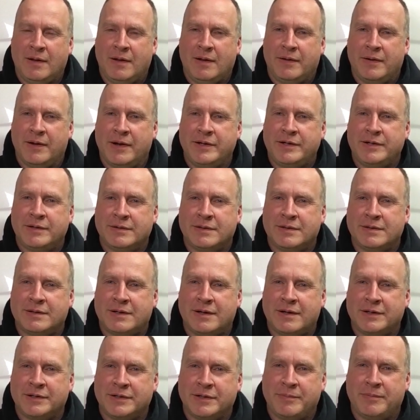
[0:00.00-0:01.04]
nitrous is
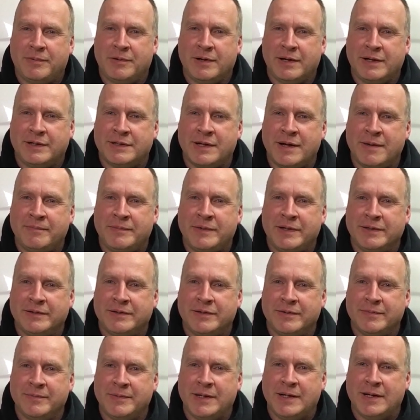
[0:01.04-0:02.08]
actually pretty tempting
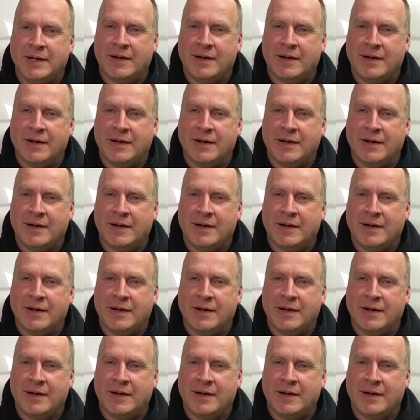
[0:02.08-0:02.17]
to me,